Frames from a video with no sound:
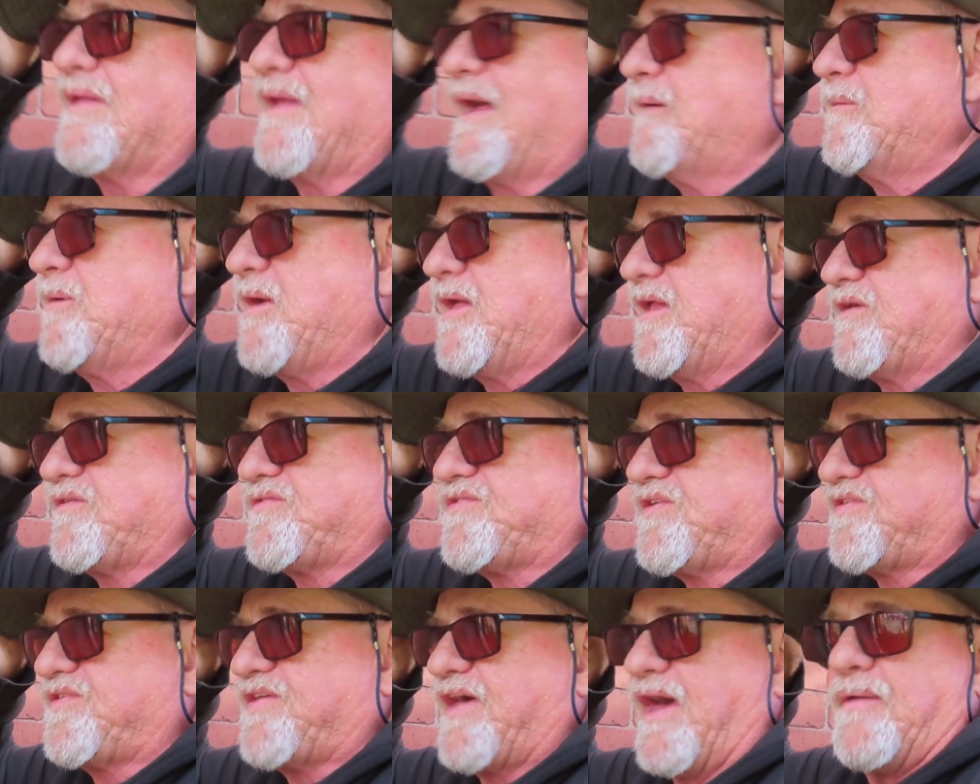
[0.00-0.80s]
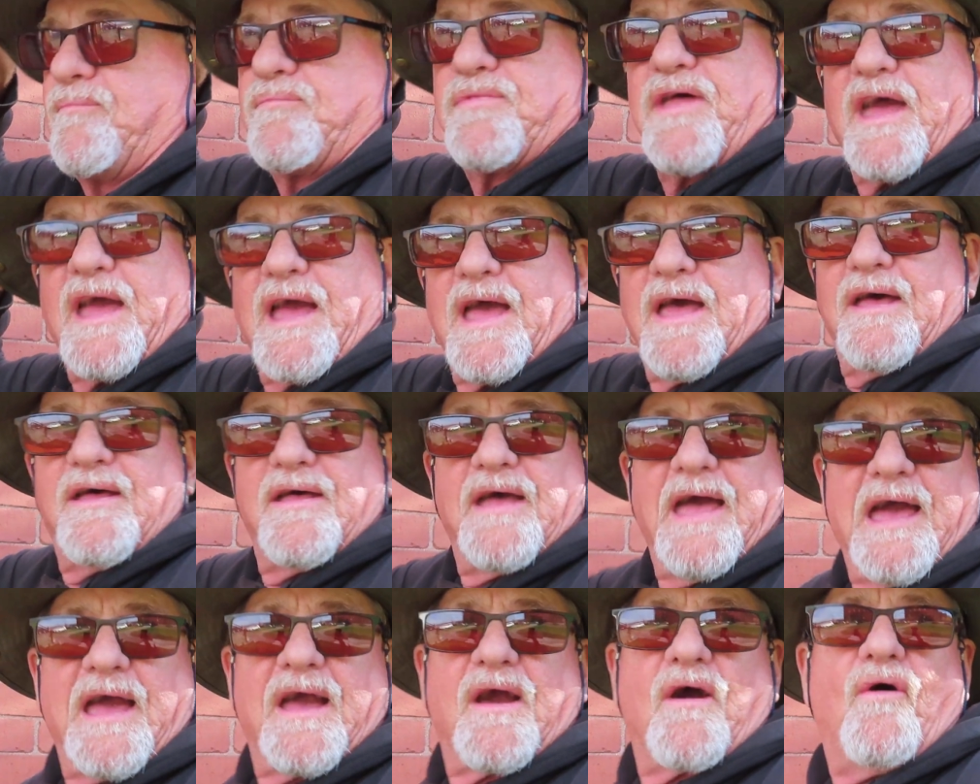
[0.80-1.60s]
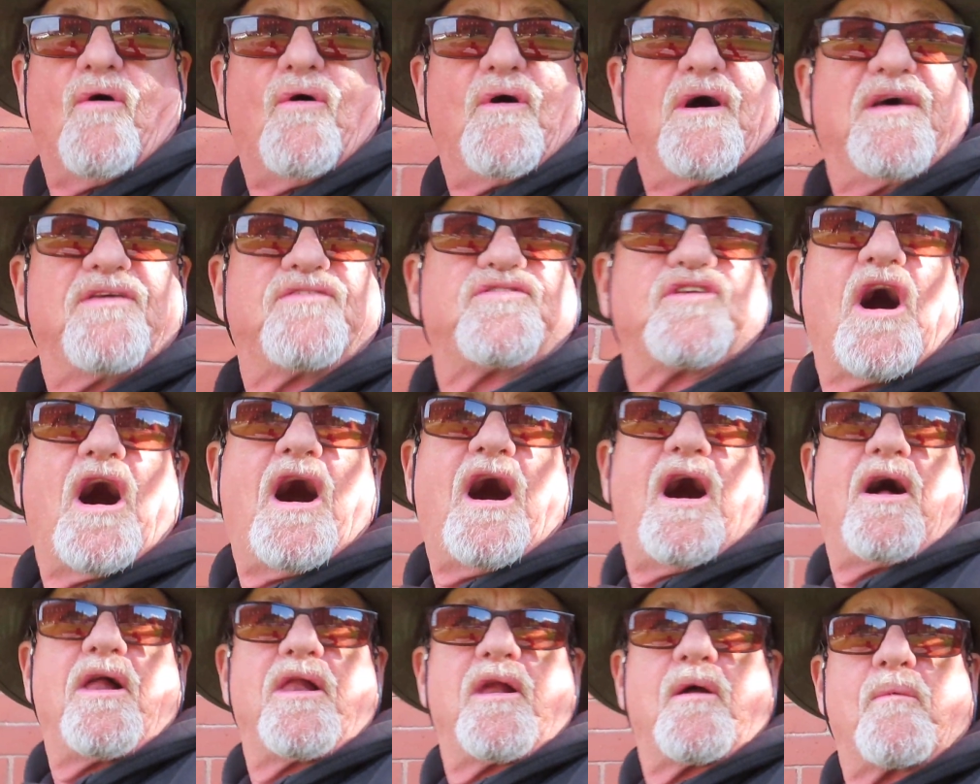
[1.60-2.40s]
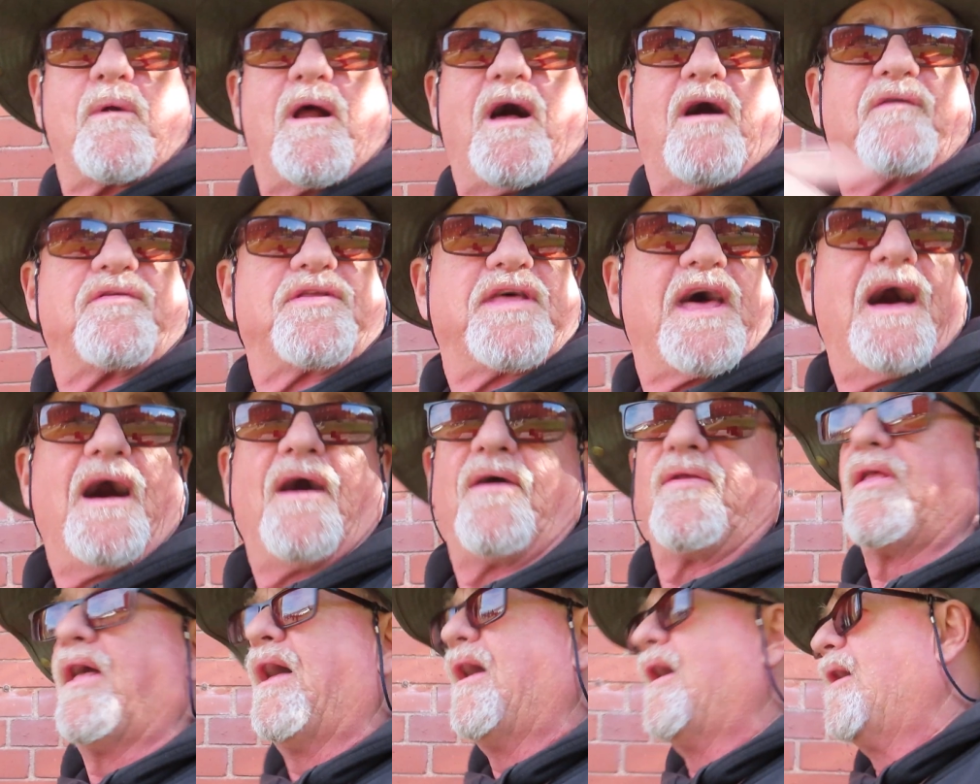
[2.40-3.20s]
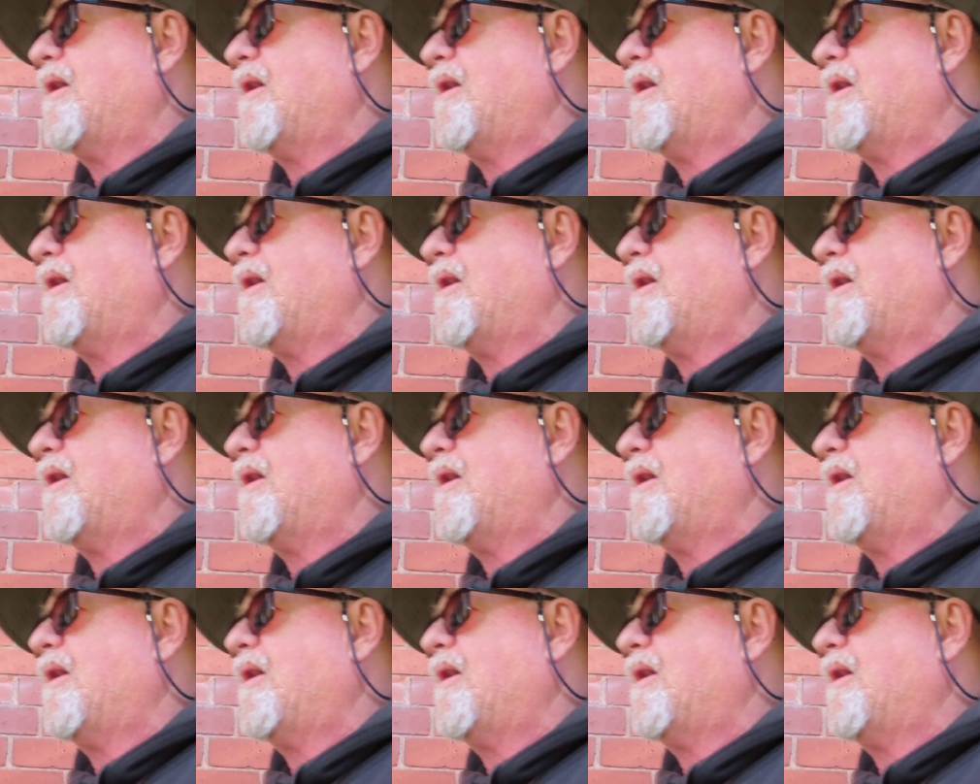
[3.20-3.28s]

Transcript: I mean, it's the same thing. It, it go, is all around town.